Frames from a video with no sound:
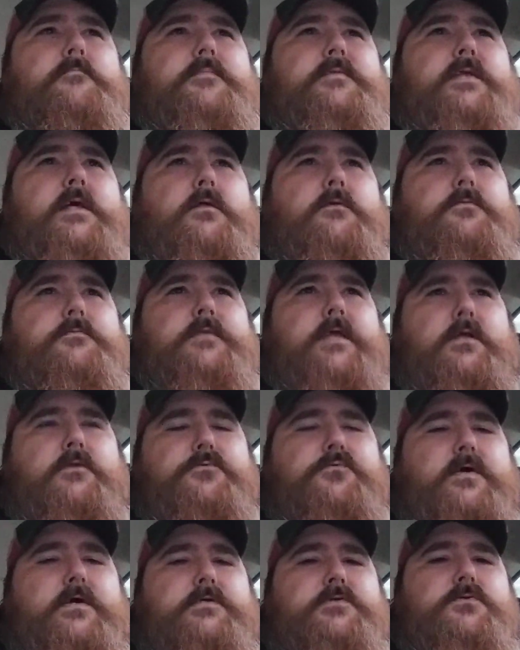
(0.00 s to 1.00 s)

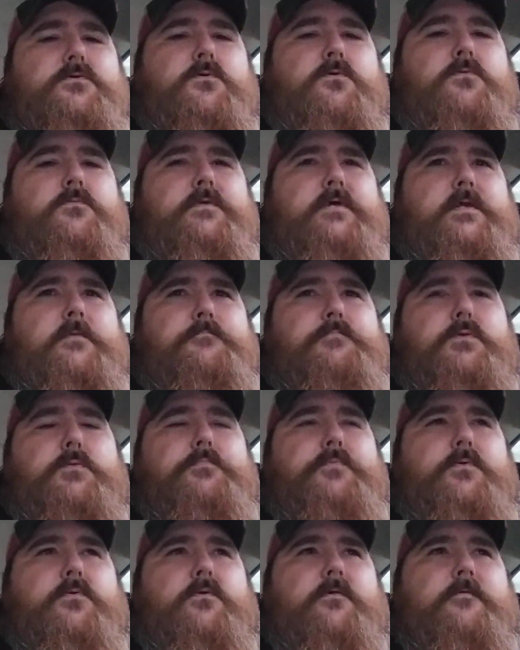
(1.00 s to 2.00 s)
naltrexone and
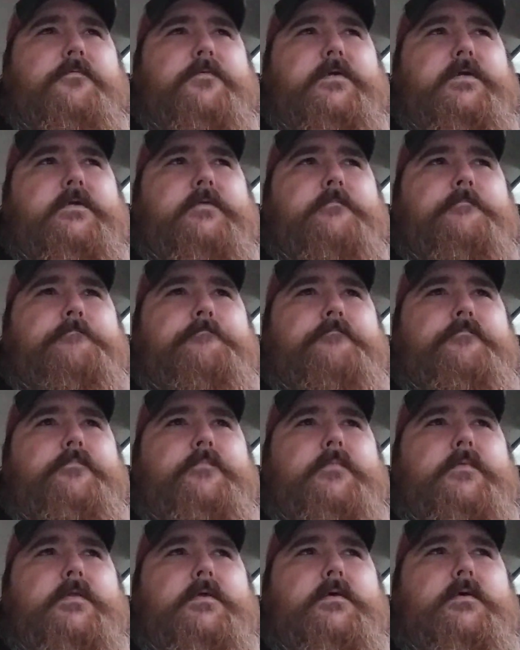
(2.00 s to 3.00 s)
buprenorphine.
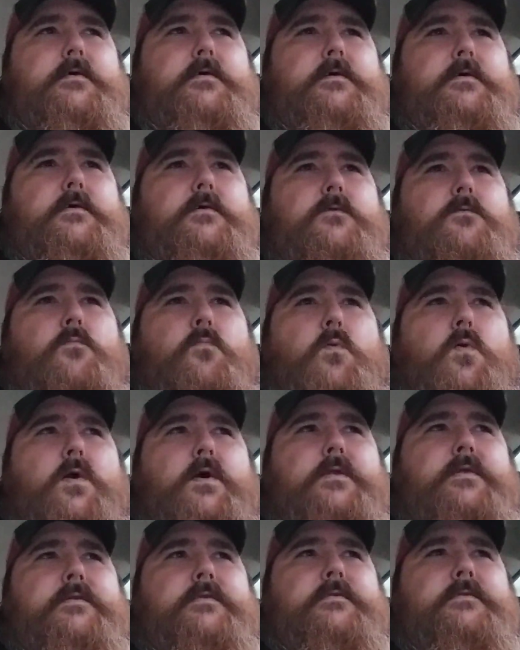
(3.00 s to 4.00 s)

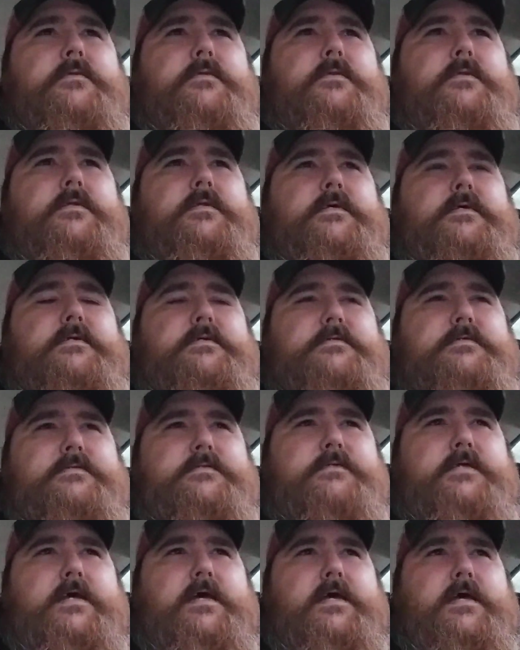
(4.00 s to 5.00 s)
One
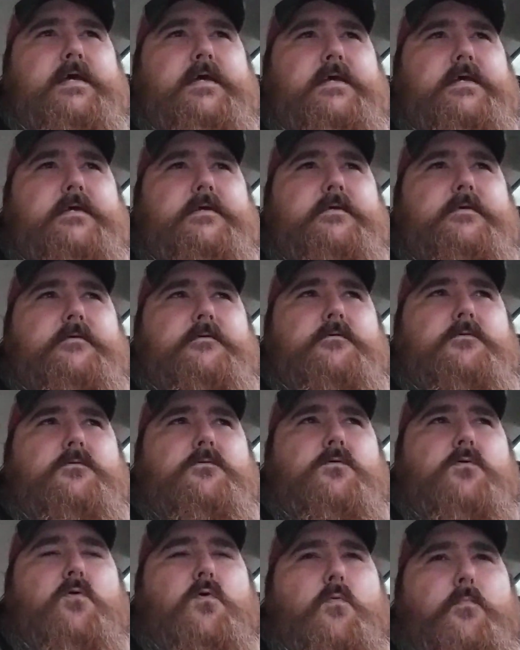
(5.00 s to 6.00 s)
is a
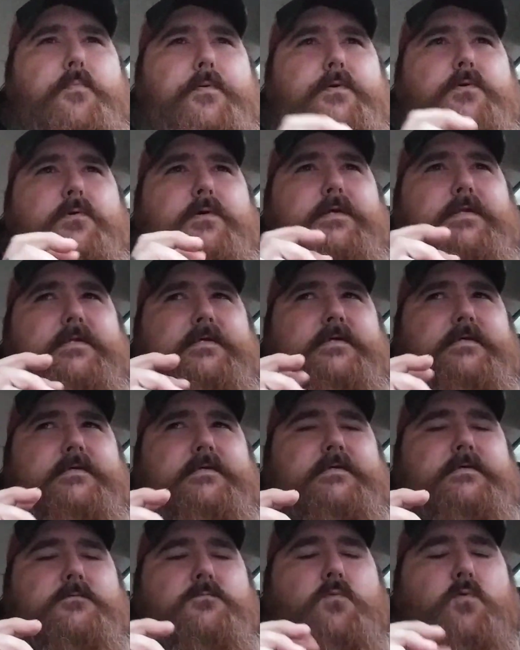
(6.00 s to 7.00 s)
opioid
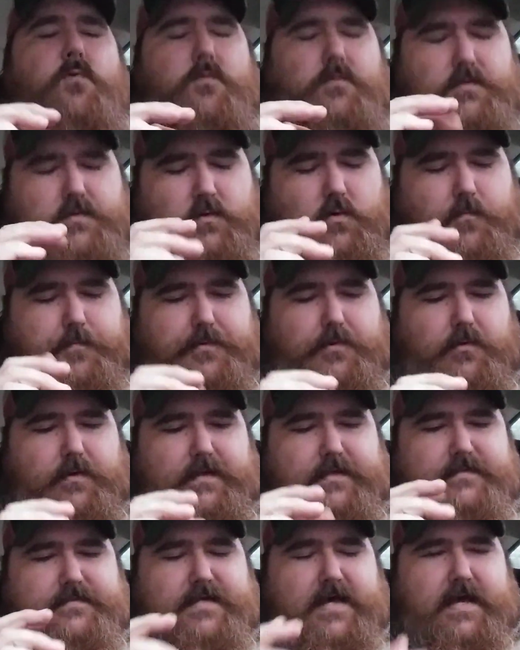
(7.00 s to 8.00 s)

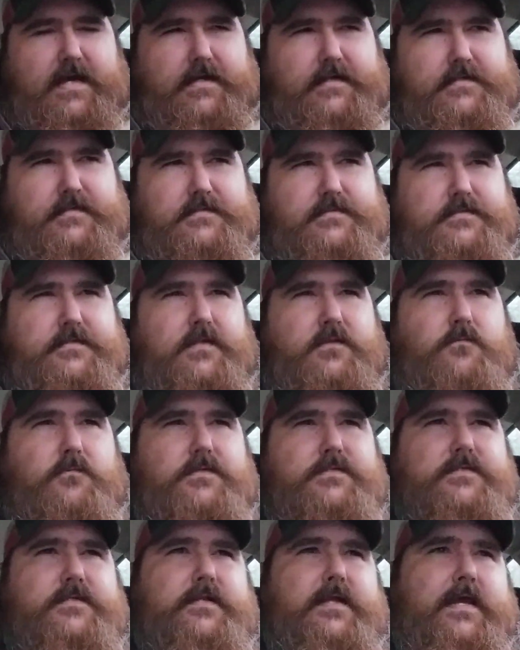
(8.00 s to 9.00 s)
antagonist, and the other
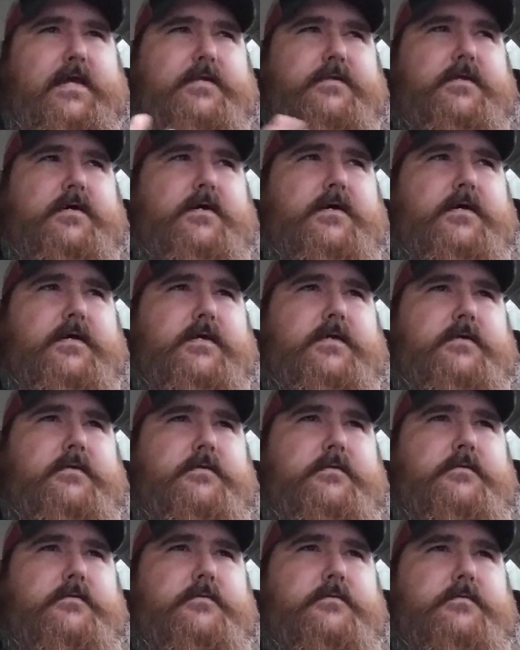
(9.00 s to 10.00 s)
one's an
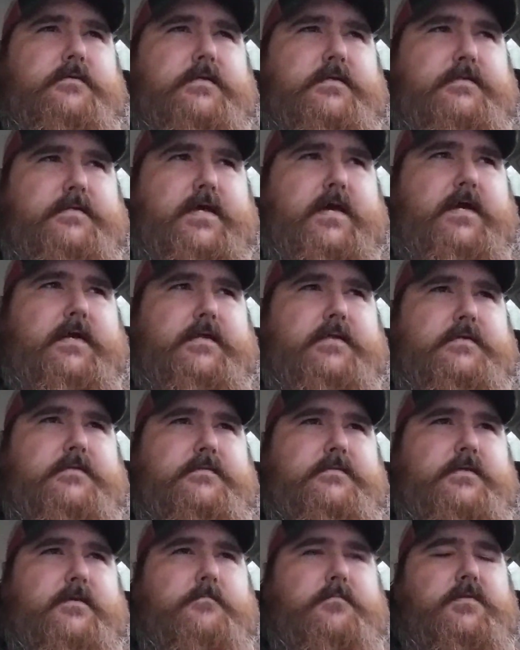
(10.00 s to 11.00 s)

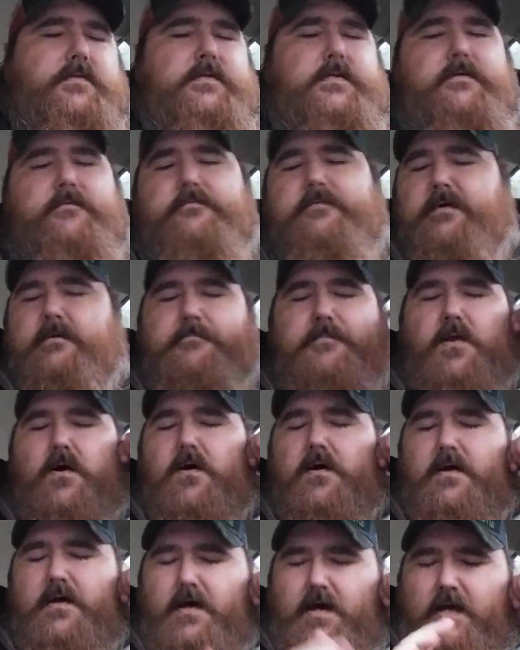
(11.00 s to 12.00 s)
anti-antagonist, I believe. I'm
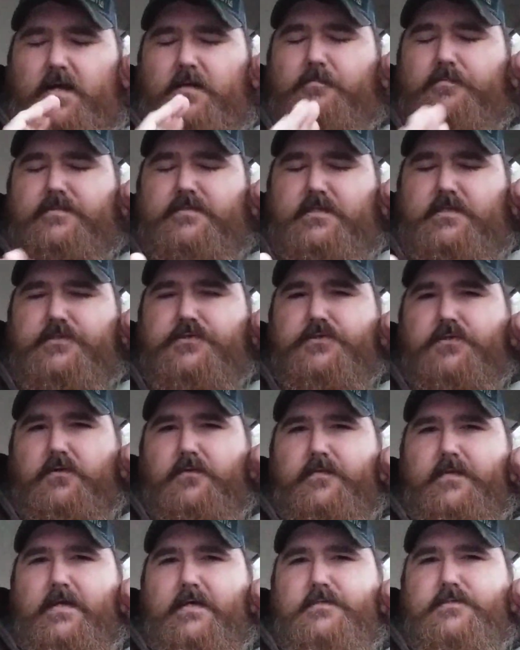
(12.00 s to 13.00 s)
not 100% sure
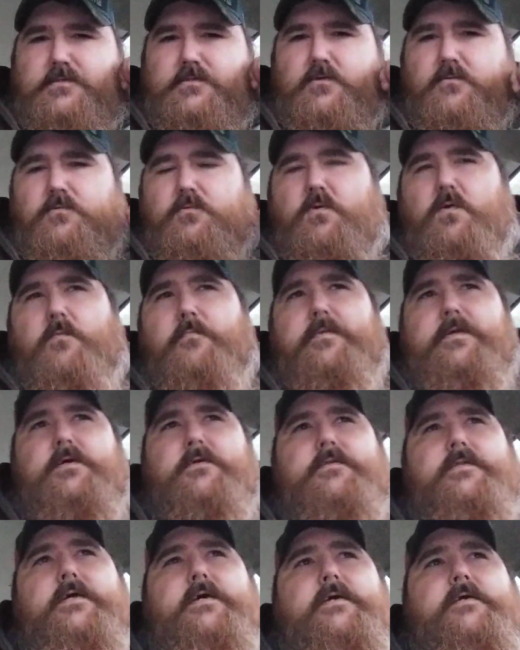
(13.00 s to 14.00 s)
on that, so don't quote me
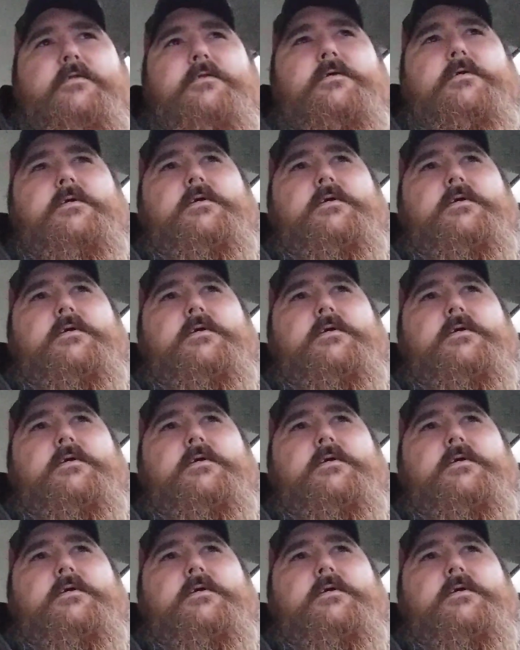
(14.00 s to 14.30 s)
on that.